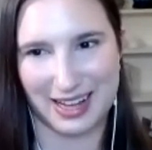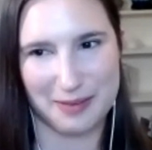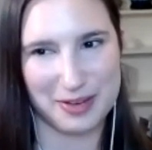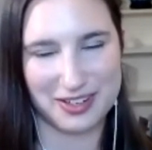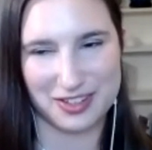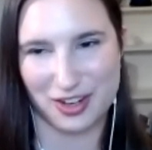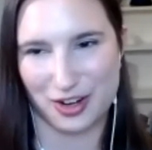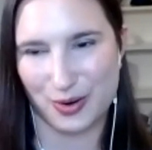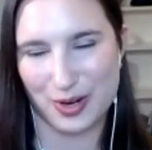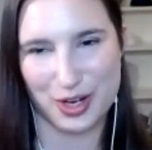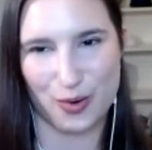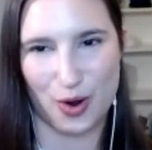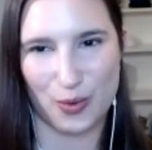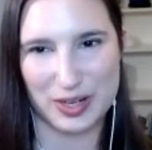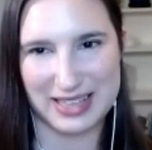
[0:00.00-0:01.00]
I mean, and you know what, you
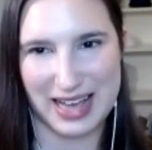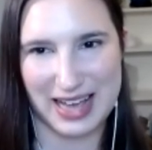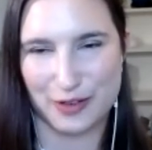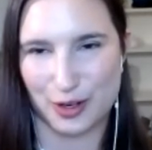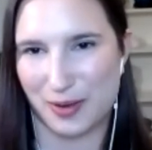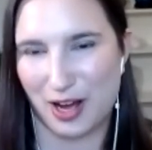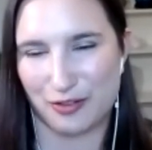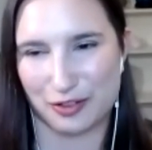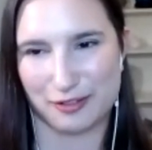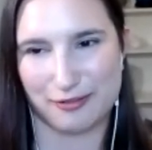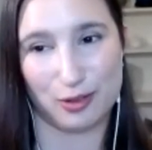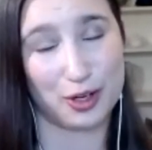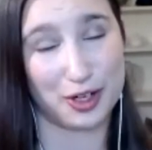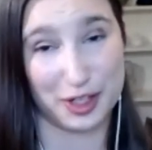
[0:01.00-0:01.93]
always have your pelvic floor,